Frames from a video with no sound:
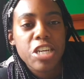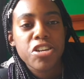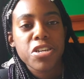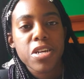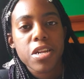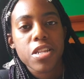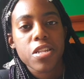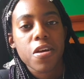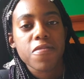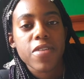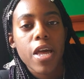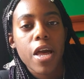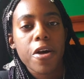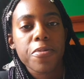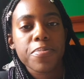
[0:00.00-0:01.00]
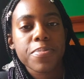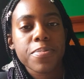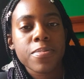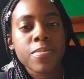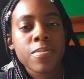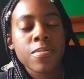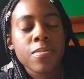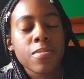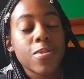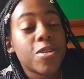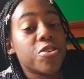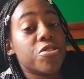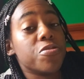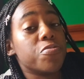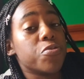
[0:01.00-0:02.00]
she done stuff? Yeah. Is
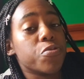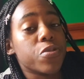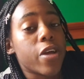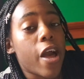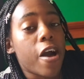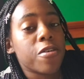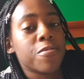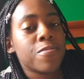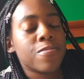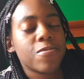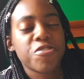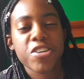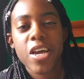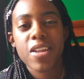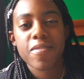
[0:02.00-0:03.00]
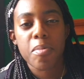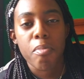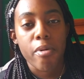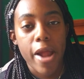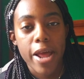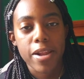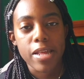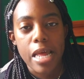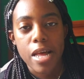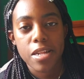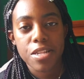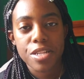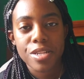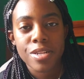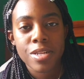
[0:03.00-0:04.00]
she rude? Yeah. Is she kind of a brat?
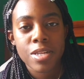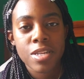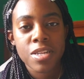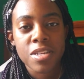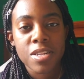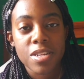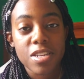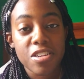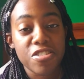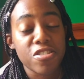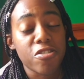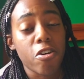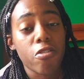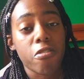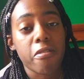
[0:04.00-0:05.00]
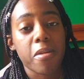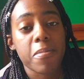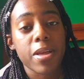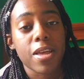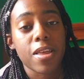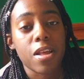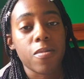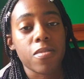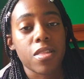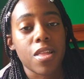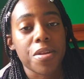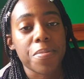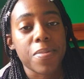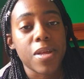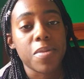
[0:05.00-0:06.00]
Yes. Did she go around making out with a lot
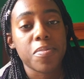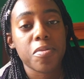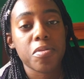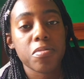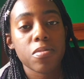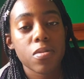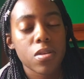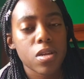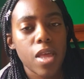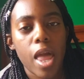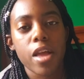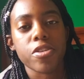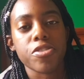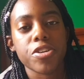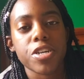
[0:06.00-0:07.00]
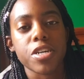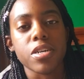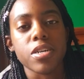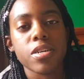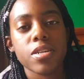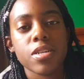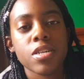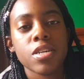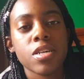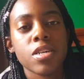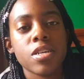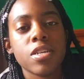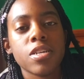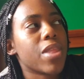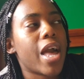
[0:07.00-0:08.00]
of people? Yeah, sure.
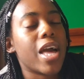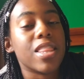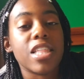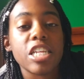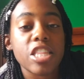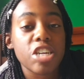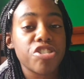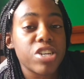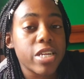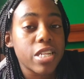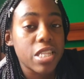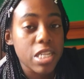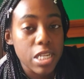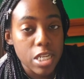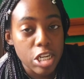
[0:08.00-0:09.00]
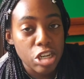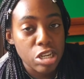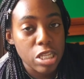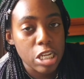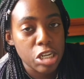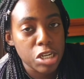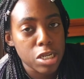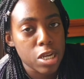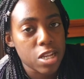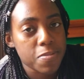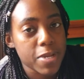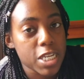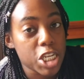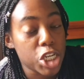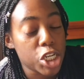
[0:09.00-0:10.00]
I think that she gets the attention that she does
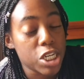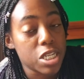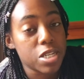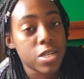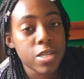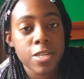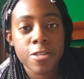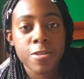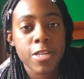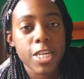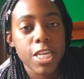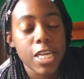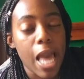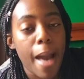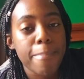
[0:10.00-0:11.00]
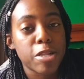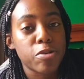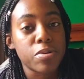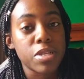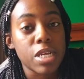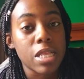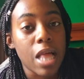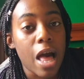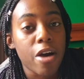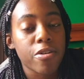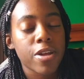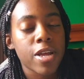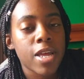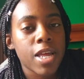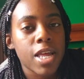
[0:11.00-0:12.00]
because she's yaps really loud,
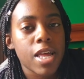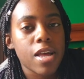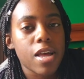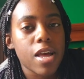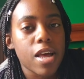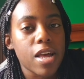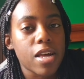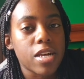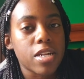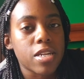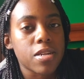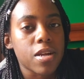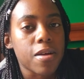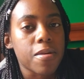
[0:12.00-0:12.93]
and